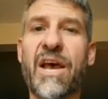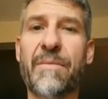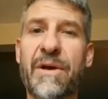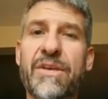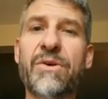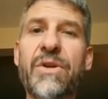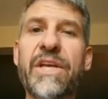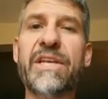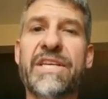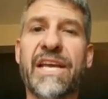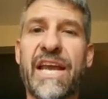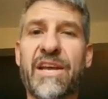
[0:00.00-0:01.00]
But you
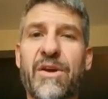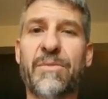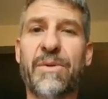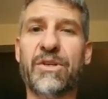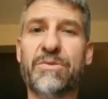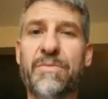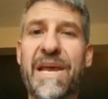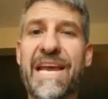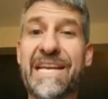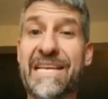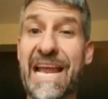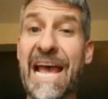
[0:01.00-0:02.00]
need to get your bills
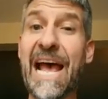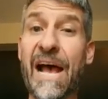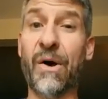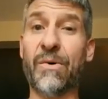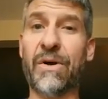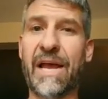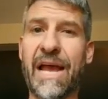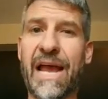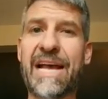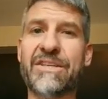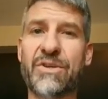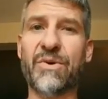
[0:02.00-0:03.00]
paid now
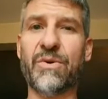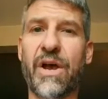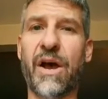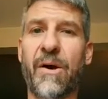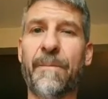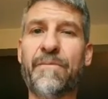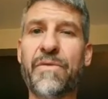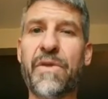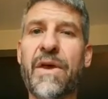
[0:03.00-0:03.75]
as you go.